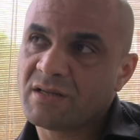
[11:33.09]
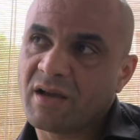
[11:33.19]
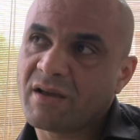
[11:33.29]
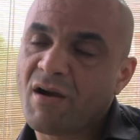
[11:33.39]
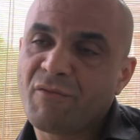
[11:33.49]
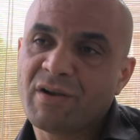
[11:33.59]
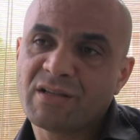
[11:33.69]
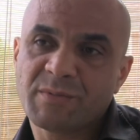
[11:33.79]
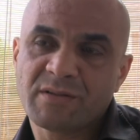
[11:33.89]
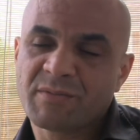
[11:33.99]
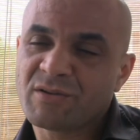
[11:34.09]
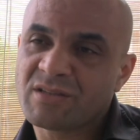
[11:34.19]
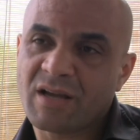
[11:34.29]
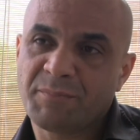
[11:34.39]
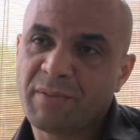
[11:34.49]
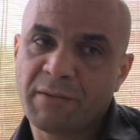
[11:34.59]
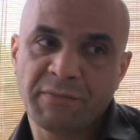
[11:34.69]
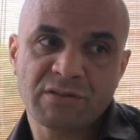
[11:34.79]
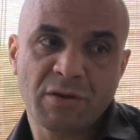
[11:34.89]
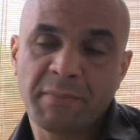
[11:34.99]
and I can't really speak because I played
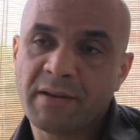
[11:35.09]
with so